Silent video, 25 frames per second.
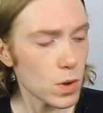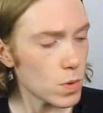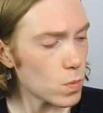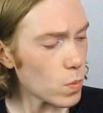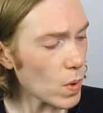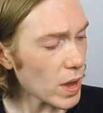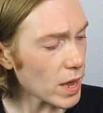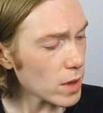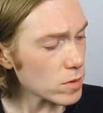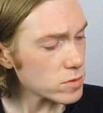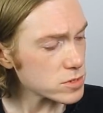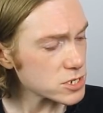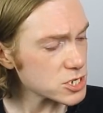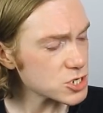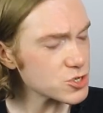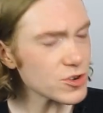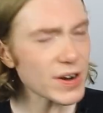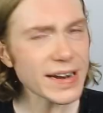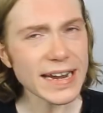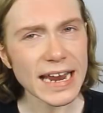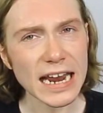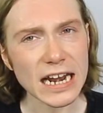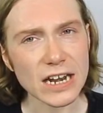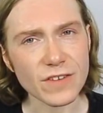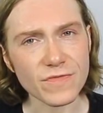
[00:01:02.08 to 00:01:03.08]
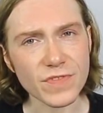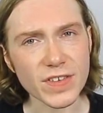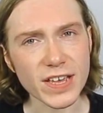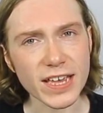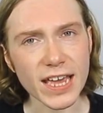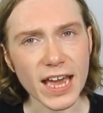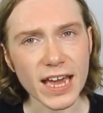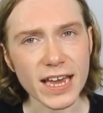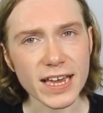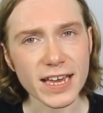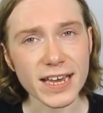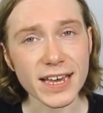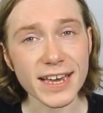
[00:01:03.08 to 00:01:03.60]
Well, straight out of the
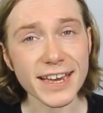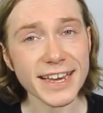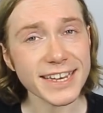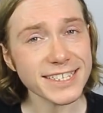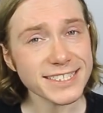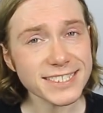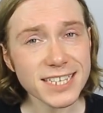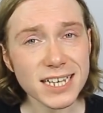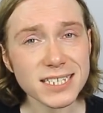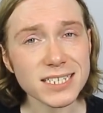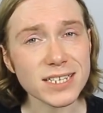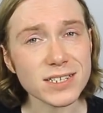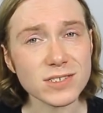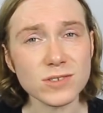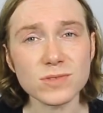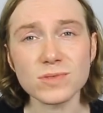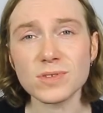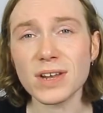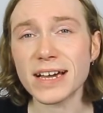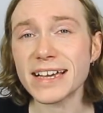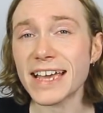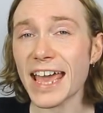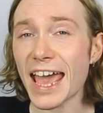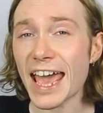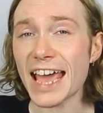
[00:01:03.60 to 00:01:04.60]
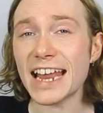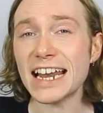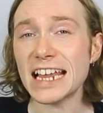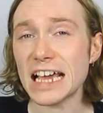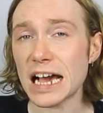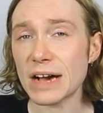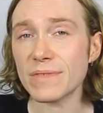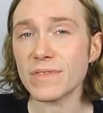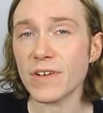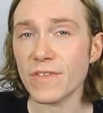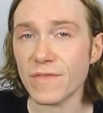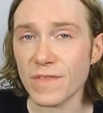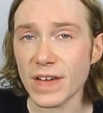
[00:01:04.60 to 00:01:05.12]
gate, it doesn't look like any
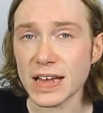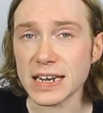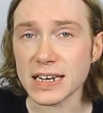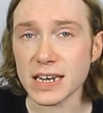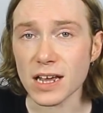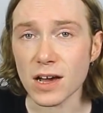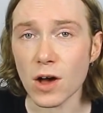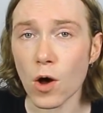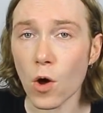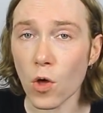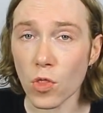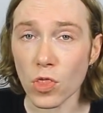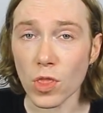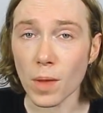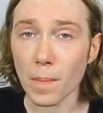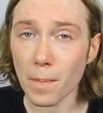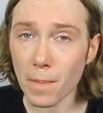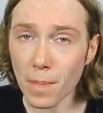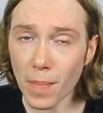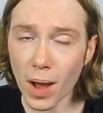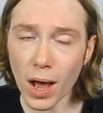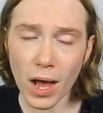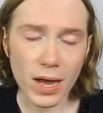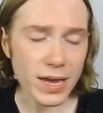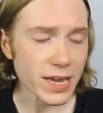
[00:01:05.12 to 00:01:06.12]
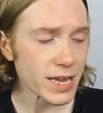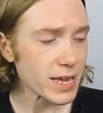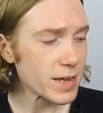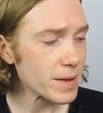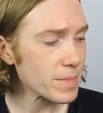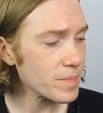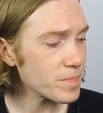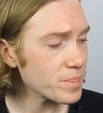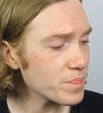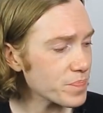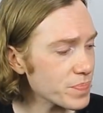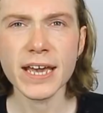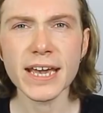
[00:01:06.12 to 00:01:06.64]
other Fender on the market.
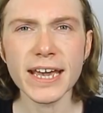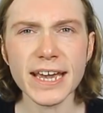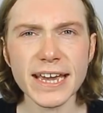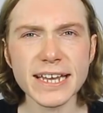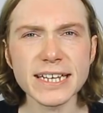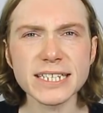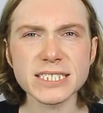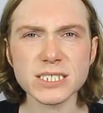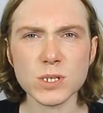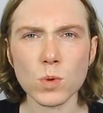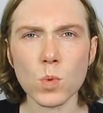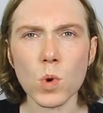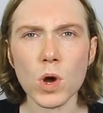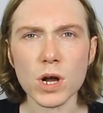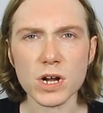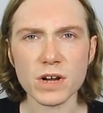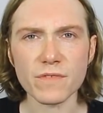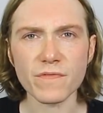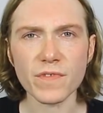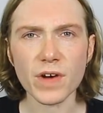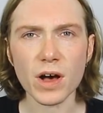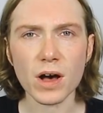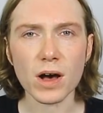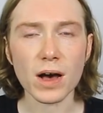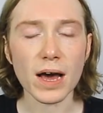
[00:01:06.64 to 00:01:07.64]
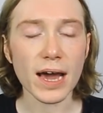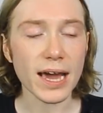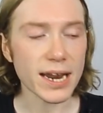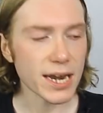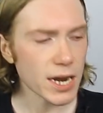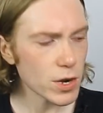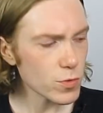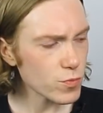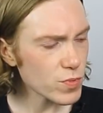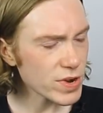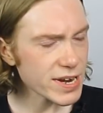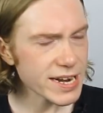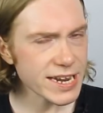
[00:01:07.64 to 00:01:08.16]
It is a work of art, and I
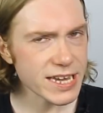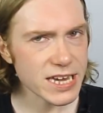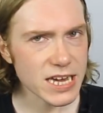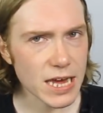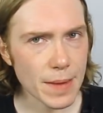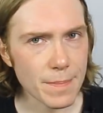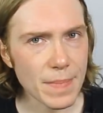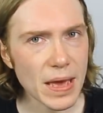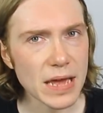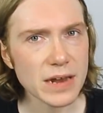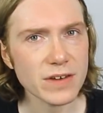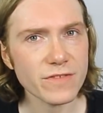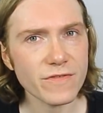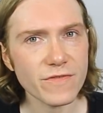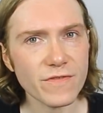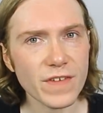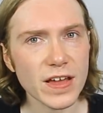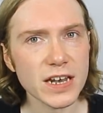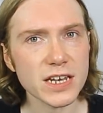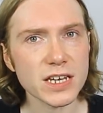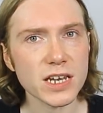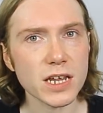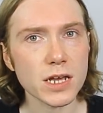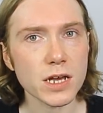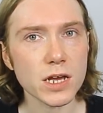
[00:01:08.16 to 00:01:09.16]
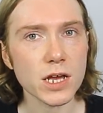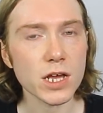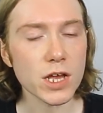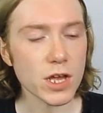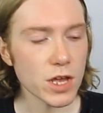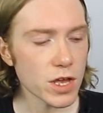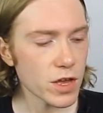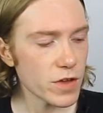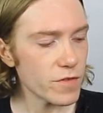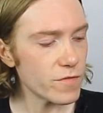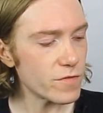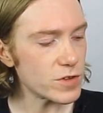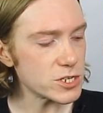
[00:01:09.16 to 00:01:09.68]
really commend Fender
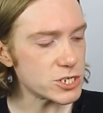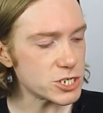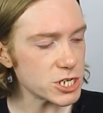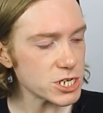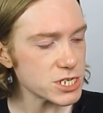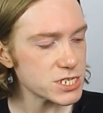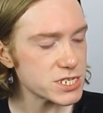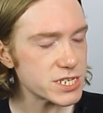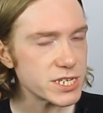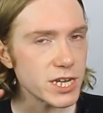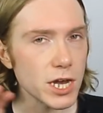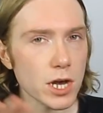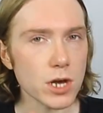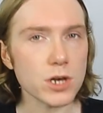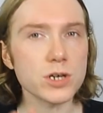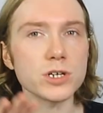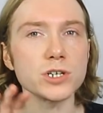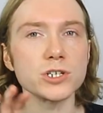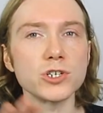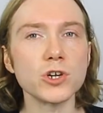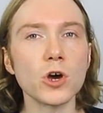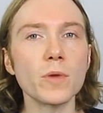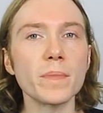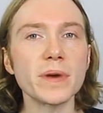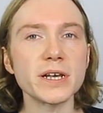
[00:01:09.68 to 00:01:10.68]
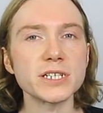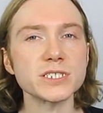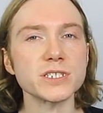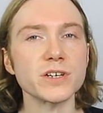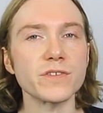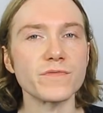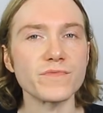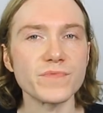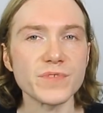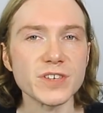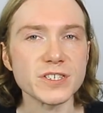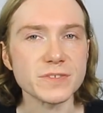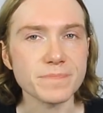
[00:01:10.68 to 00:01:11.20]
for just the ergonomics
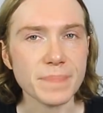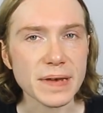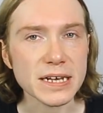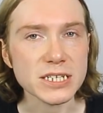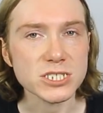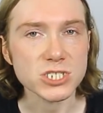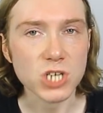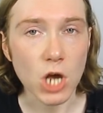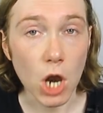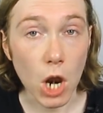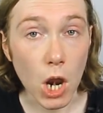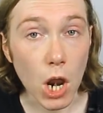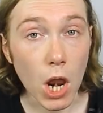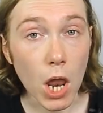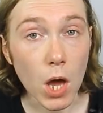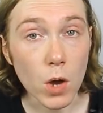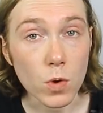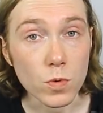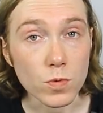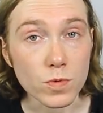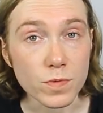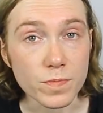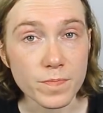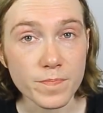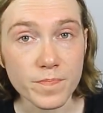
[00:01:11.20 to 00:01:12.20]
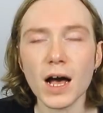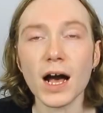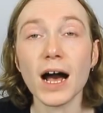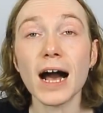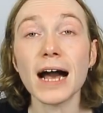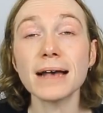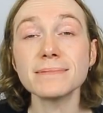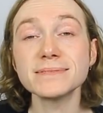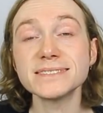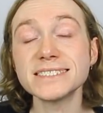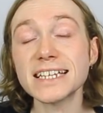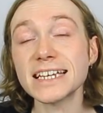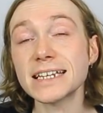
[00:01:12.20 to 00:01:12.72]
of this bass alone.
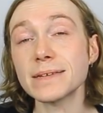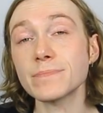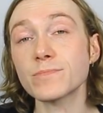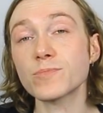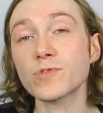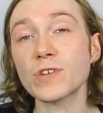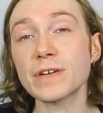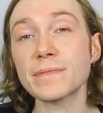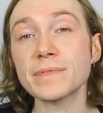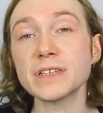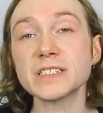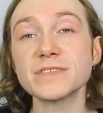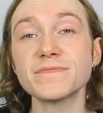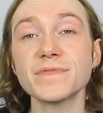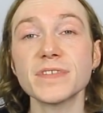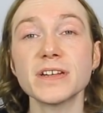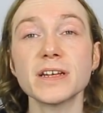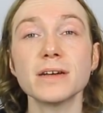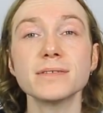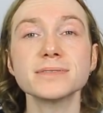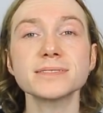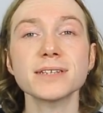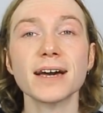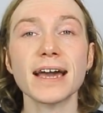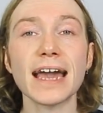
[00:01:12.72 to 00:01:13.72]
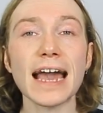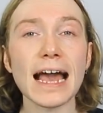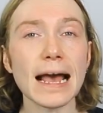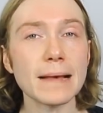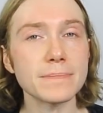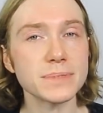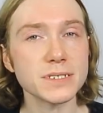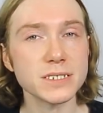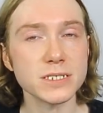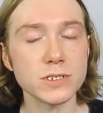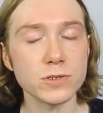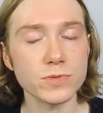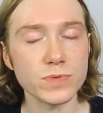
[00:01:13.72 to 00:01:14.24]
I've said in previous videos I
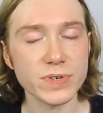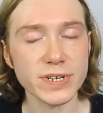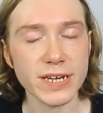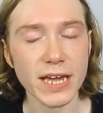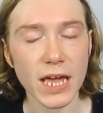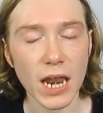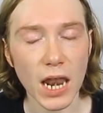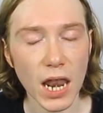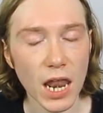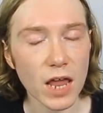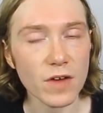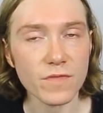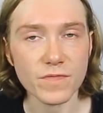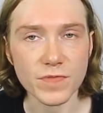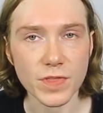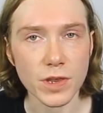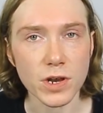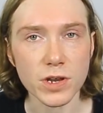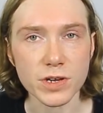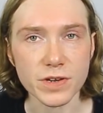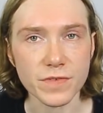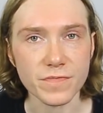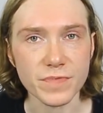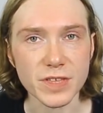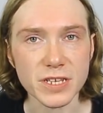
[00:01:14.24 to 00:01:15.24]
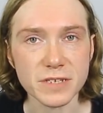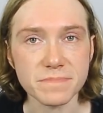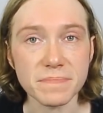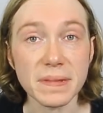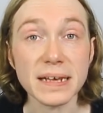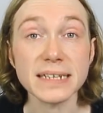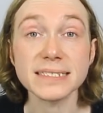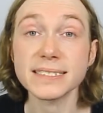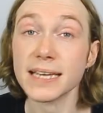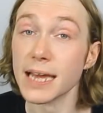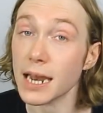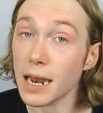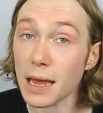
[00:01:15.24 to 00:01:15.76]
absolutely love the look of this
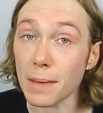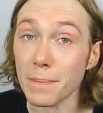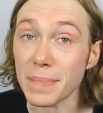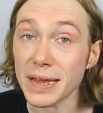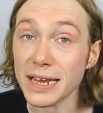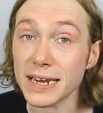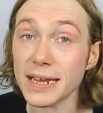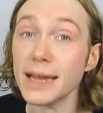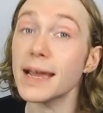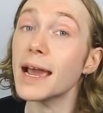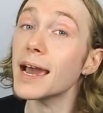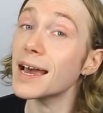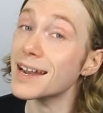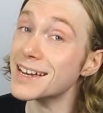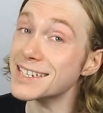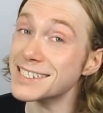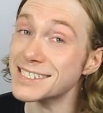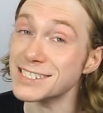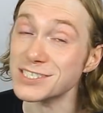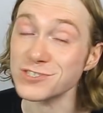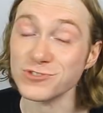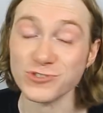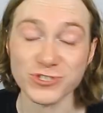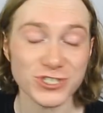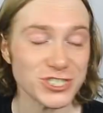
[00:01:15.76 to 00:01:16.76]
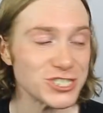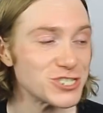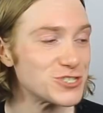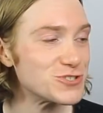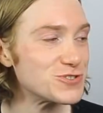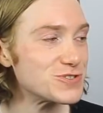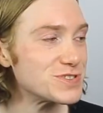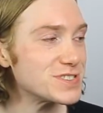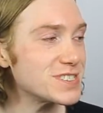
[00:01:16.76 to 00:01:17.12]
bass, and I mean it, and I still do.